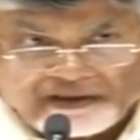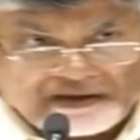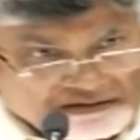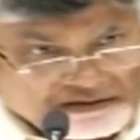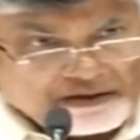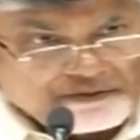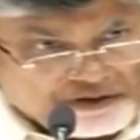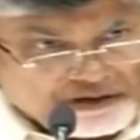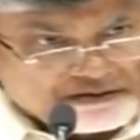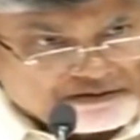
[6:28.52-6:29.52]
Yesterday
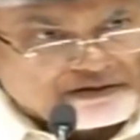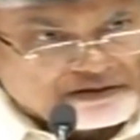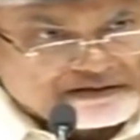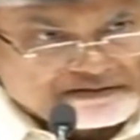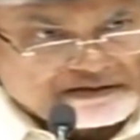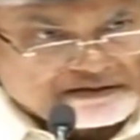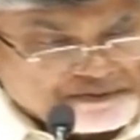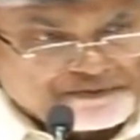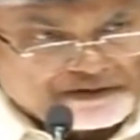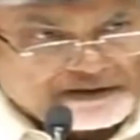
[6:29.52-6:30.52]
we raised all these things
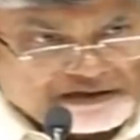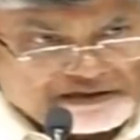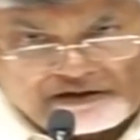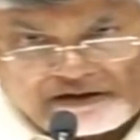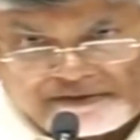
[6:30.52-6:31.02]
before the election